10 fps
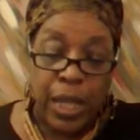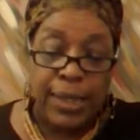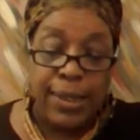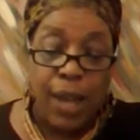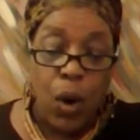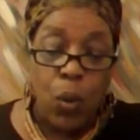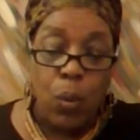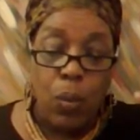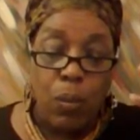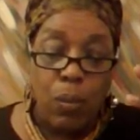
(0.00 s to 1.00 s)

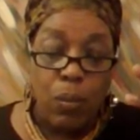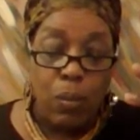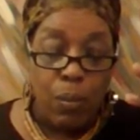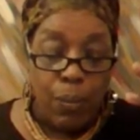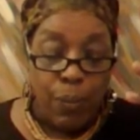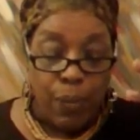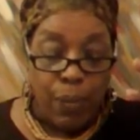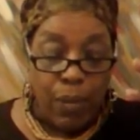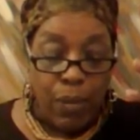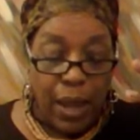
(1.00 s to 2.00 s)
so
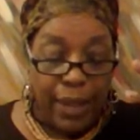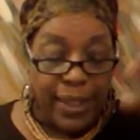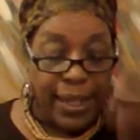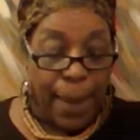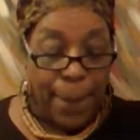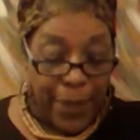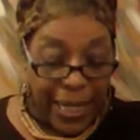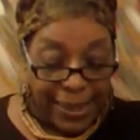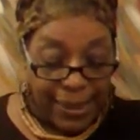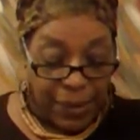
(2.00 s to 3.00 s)
I think I
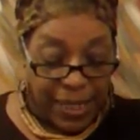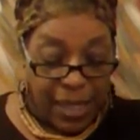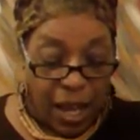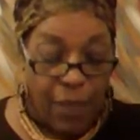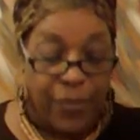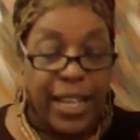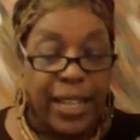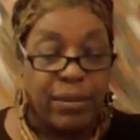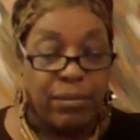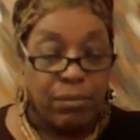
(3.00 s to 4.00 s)
missed some stuff
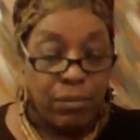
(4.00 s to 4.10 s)
that